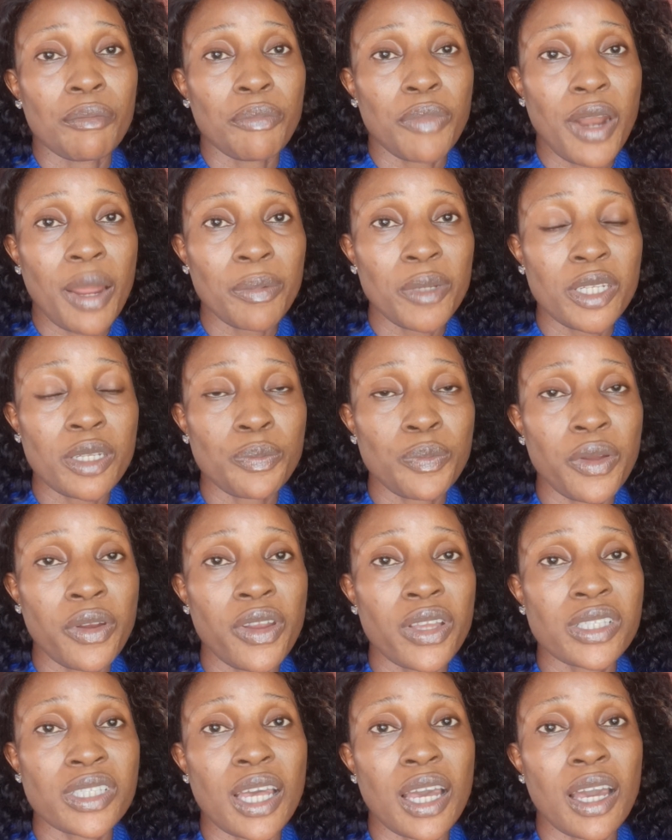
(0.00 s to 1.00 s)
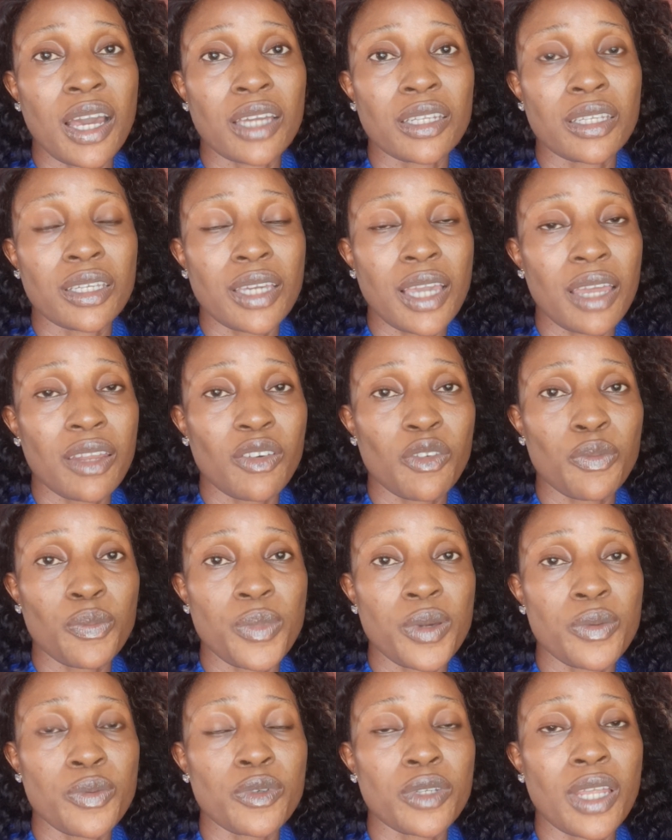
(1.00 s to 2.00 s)
Probably the parents are the kind of
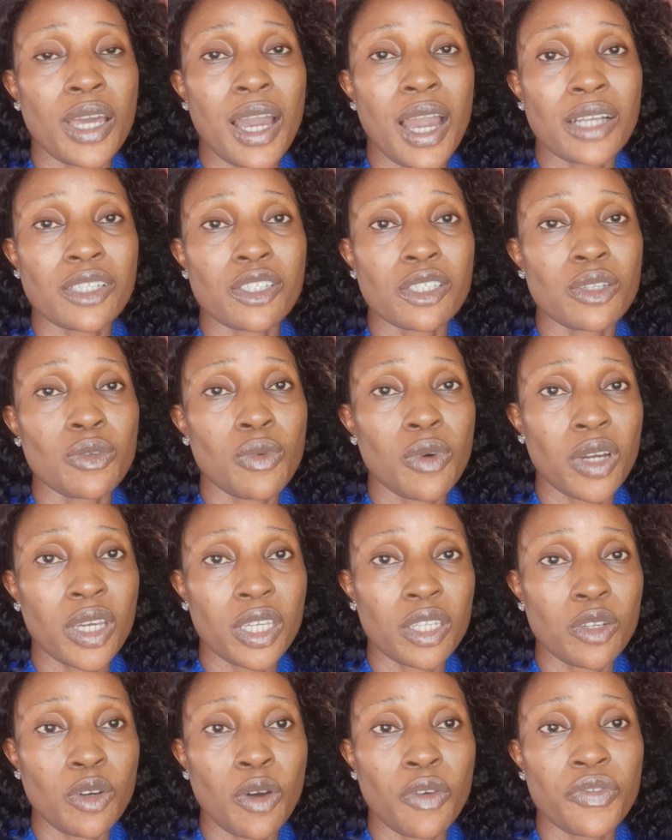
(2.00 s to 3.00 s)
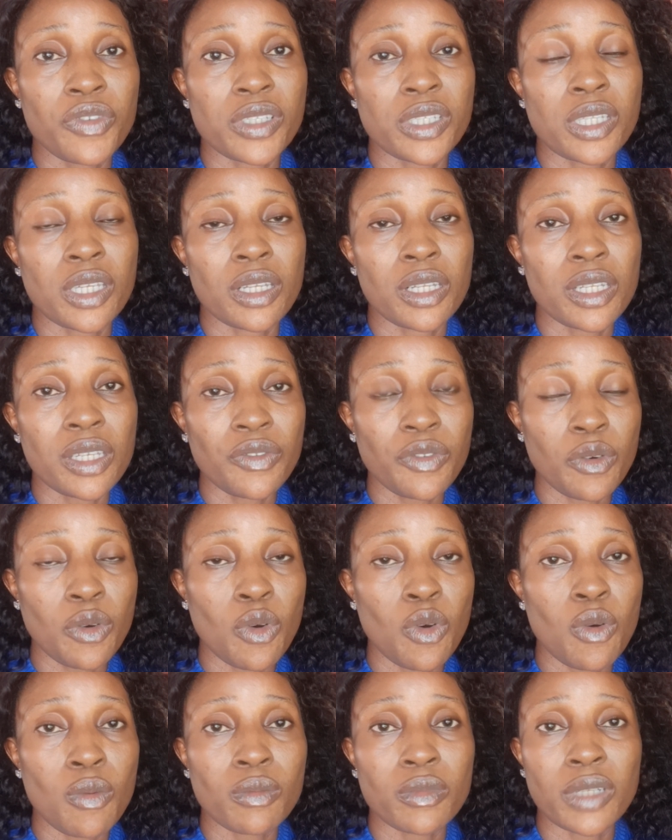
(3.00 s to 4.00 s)
people that actually work in the office. They leave
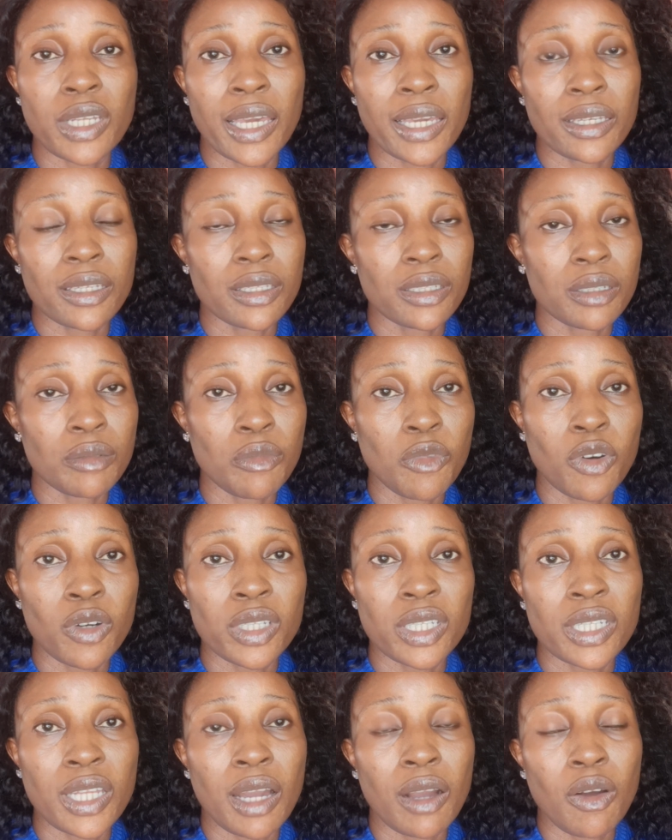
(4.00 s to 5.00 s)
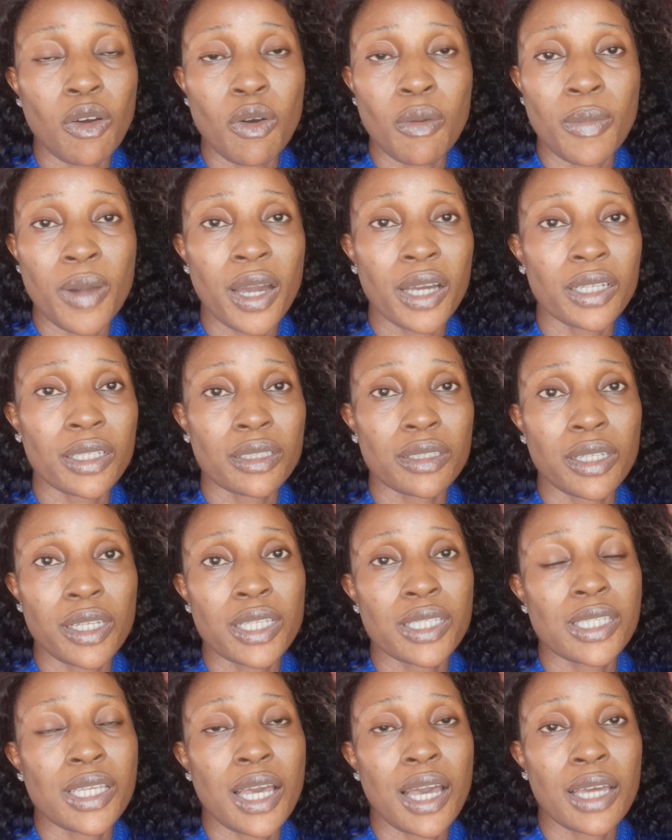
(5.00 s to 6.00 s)
home like in the morning and come back
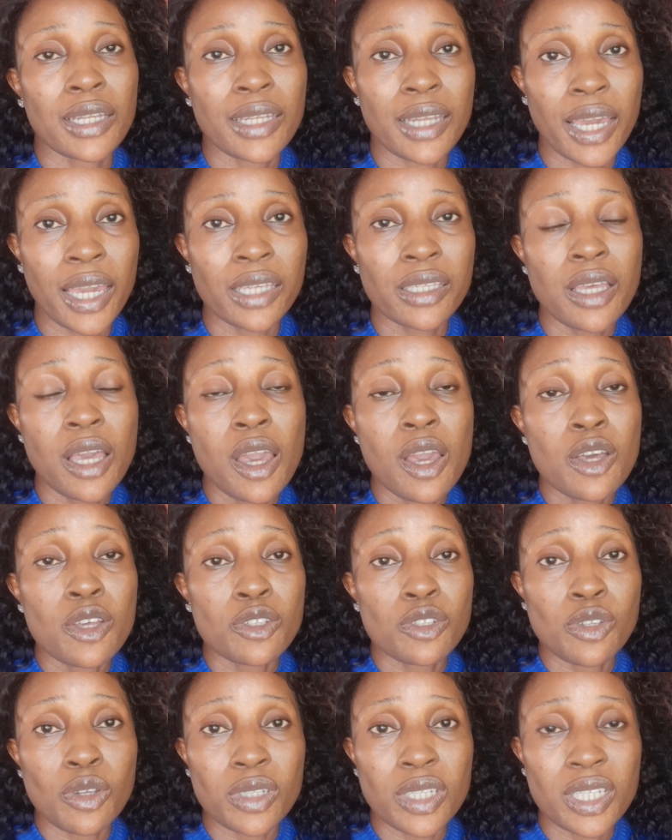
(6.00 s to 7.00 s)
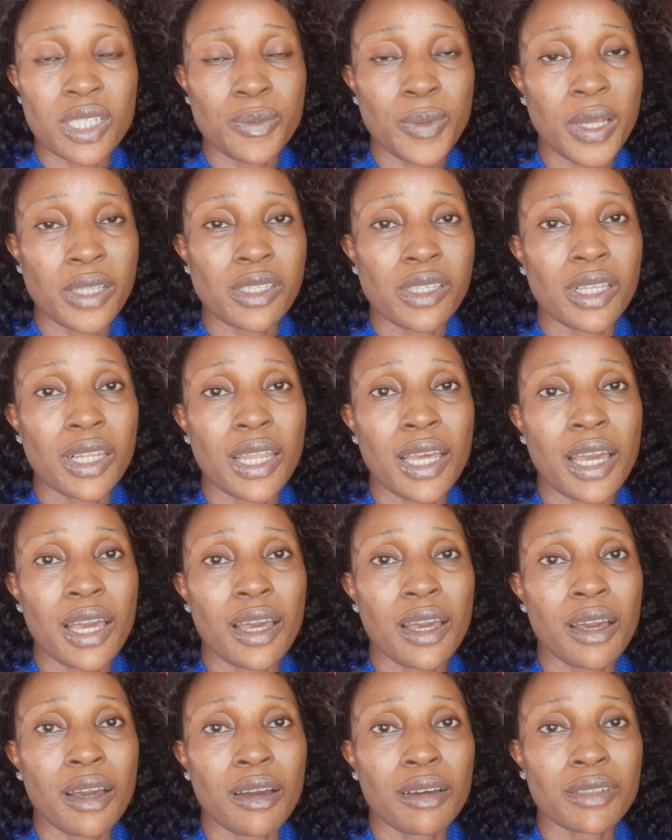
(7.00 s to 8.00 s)
later at night. So this
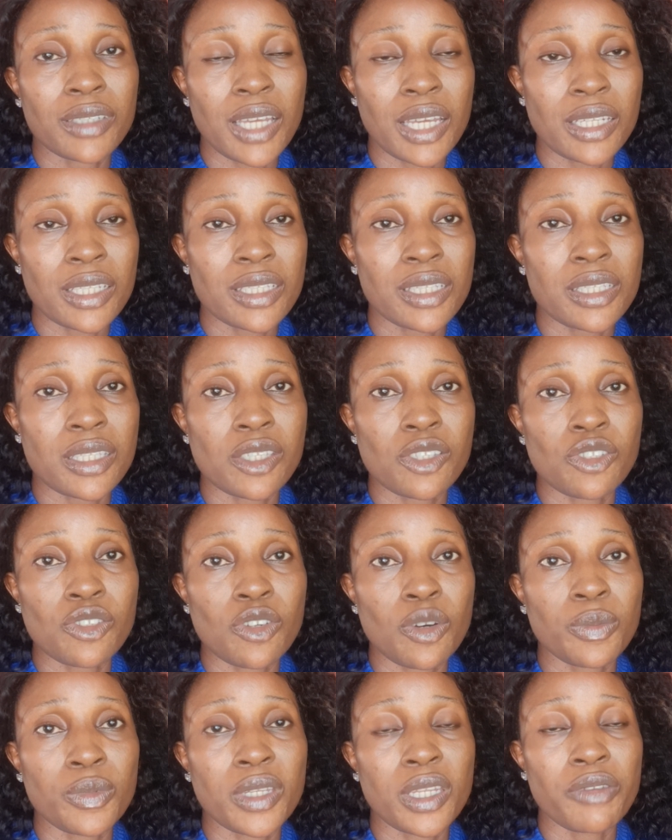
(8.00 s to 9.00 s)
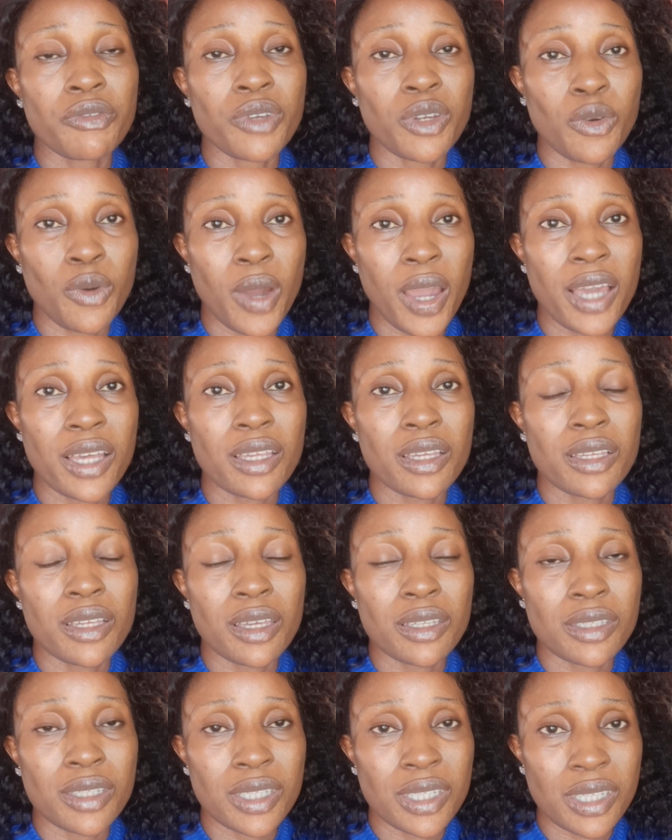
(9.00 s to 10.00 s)
particular nanny sitting job, they require
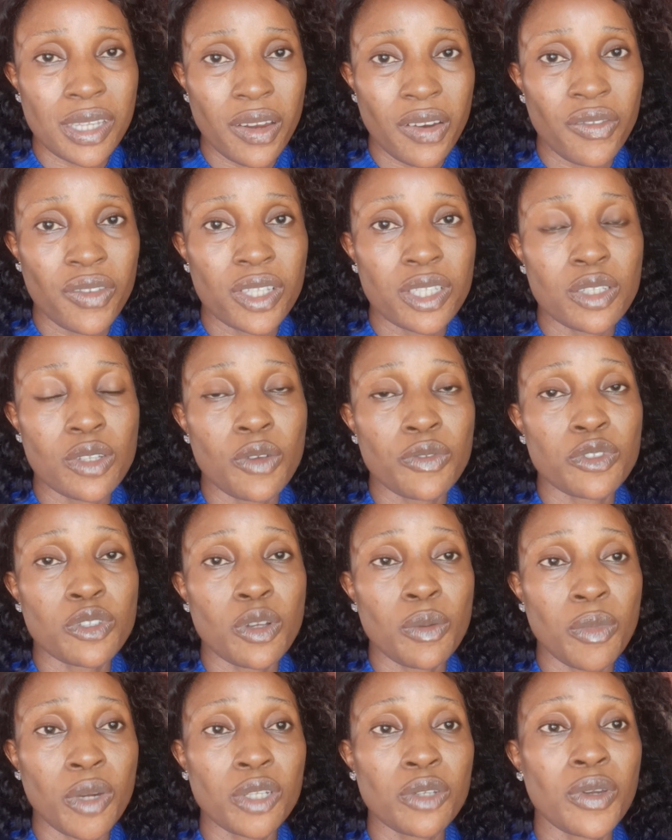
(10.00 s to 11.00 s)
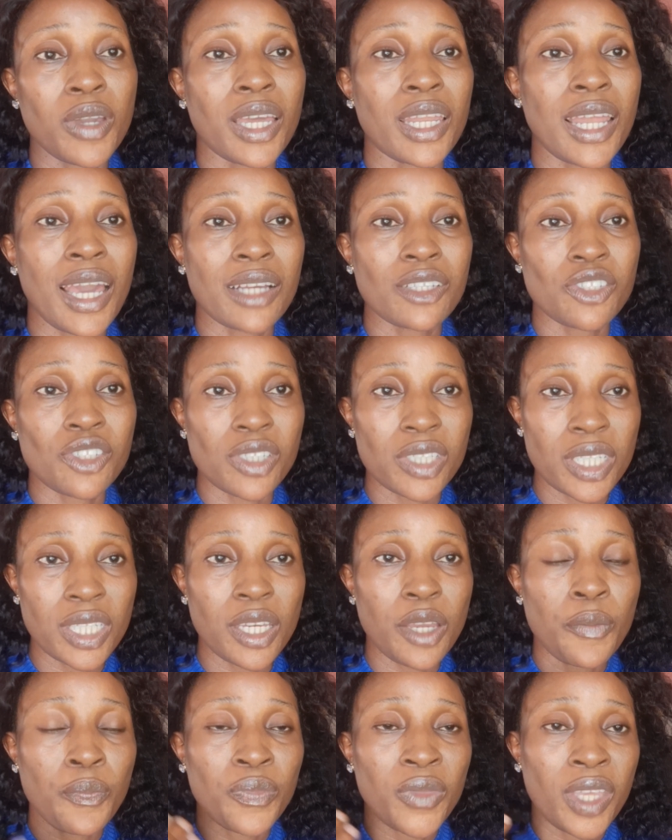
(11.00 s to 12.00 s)
the service of somebody who can
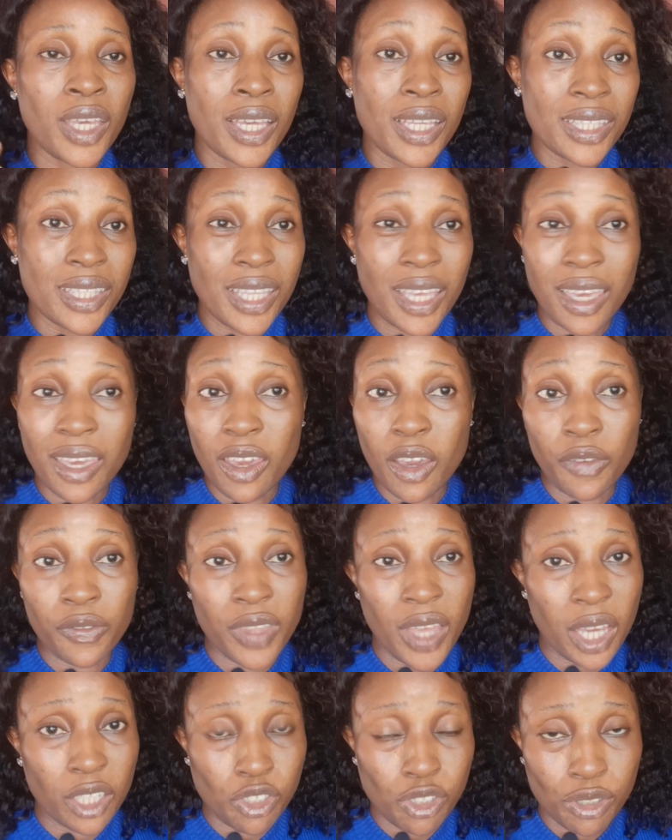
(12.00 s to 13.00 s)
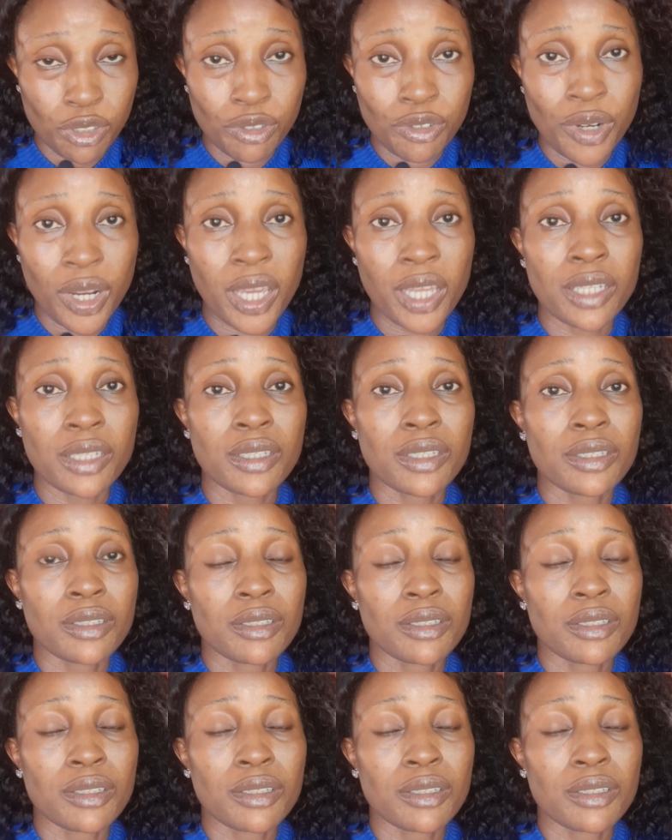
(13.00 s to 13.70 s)
actually take care of their children,